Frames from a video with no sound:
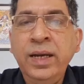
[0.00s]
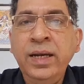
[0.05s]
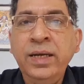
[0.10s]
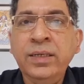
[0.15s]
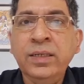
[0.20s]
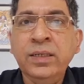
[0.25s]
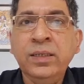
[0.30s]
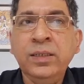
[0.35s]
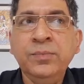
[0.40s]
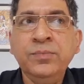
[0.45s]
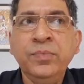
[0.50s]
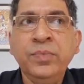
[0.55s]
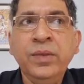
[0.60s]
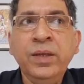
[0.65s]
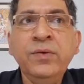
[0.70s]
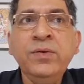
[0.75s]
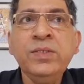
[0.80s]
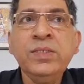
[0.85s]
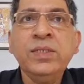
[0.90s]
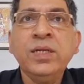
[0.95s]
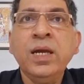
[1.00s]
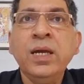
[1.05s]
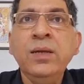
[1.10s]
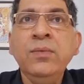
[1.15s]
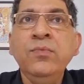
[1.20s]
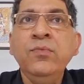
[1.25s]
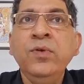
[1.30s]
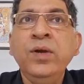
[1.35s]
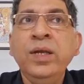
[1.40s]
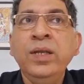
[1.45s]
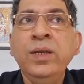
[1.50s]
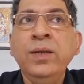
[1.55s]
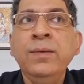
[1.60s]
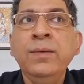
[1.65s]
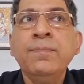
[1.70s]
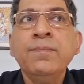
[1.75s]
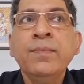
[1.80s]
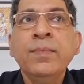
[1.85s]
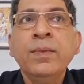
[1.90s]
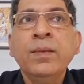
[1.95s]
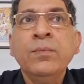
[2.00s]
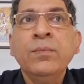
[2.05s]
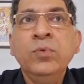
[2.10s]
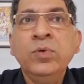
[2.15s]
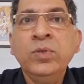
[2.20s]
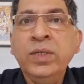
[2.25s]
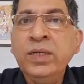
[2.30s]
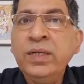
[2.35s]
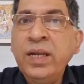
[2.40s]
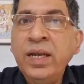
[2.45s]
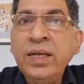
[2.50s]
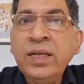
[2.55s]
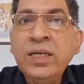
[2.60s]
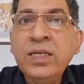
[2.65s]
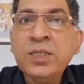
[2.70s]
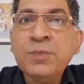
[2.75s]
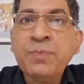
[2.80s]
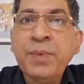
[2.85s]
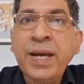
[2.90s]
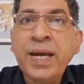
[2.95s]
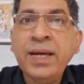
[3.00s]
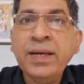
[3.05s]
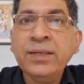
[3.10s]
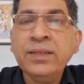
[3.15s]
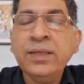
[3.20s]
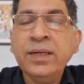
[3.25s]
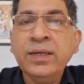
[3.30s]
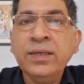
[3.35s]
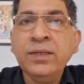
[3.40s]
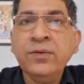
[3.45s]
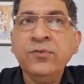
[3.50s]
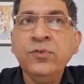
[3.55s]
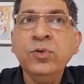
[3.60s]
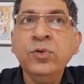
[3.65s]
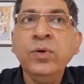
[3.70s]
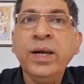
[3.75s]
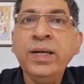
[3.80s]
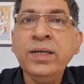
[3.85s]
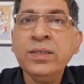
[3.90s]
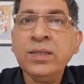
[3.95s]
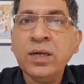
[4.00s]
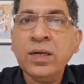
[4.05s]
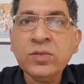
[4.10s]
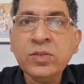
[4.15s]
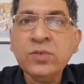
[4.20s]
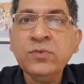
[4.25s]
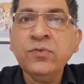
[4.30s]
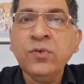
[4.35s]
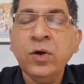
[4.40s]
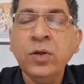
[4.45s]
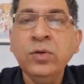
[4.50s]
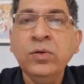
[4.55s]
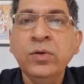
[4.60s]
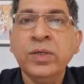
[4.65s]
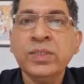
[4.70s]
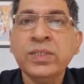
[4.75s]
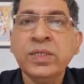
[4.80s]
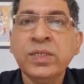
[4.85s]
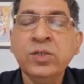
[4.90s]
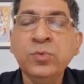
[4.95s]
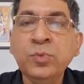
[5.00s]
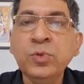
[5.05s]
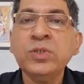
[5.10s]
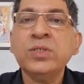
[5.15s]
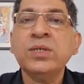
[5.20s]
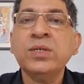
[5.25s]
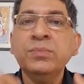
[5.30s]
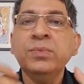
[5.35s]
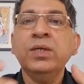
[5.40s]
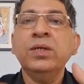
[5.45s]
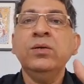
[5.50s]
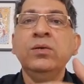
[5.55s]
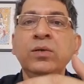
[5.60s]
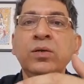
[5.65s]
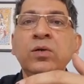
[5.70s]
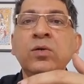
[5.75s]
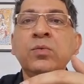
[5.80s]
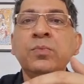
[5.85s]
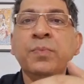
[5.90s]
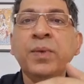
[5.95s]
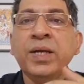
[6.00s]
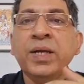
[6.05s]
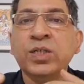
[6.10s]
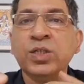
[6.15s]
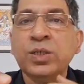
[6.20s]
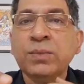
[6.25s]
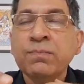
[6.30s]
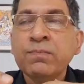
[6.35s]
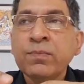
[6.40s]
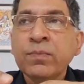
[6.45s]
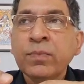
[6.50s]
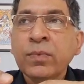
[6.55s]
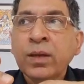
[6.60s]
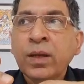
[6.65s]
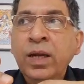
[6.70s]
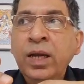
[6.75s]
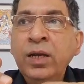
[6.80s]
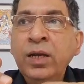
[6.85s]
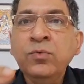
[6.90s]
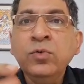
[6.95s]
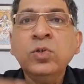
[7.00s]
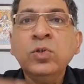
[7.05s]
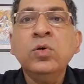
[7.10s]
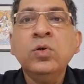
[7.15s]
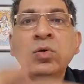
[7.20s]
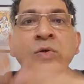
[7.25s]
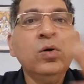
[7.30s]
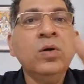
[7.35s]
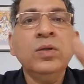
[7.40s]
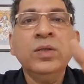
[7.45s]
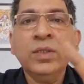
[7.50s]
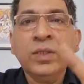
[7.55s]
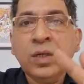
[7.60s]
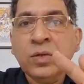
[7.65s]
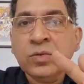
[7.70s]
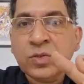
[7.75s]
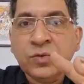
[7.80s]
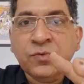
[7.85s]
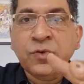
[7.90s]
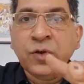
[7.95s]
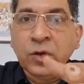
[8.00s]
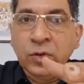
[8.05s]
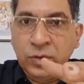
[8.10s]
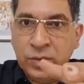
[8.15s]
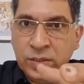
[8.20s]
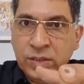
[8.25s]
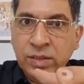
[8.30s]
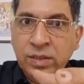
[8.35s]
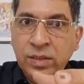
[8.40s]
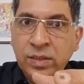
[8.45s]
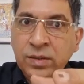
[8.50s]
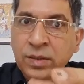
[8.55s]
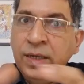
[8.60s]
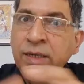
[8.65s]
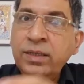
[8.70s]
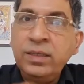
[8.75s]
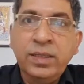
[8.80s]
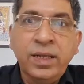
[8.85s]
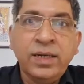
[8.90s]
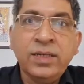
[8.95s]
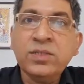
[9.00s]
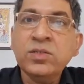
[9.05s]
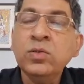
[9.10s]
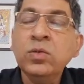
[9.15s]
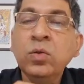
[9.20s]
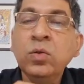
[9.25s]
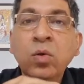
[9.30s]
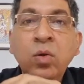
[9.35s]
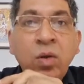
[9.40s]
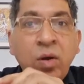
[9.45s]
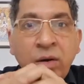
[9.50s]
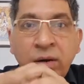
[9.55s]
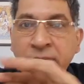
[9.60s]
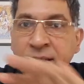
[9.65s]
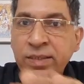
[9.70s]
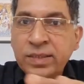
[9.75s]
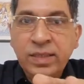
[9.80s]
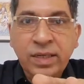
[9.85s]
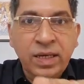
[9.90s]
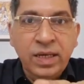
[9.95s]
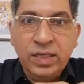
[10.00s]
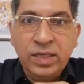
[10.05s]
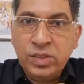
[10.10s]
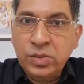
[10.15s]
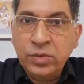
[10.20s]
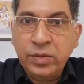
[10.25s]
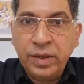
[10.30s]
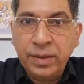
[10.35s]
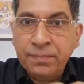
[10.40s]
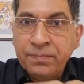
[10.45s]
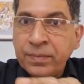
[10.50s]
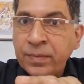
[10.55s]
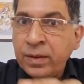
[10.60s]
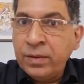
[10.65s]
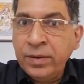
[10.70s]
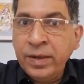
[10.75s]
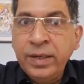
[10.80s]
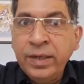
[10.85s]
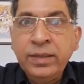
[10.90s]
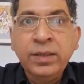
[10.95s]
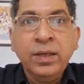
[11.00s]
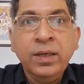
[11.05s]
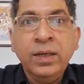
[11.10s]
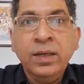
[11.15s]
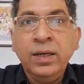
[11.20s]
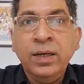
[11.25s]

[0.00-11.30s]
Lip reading: And there was a time when more than 10 years back that if you had 1,000 followers and you put something on your page, it would go to all the 1,000 followers. Right. That is no longer the case today. Right.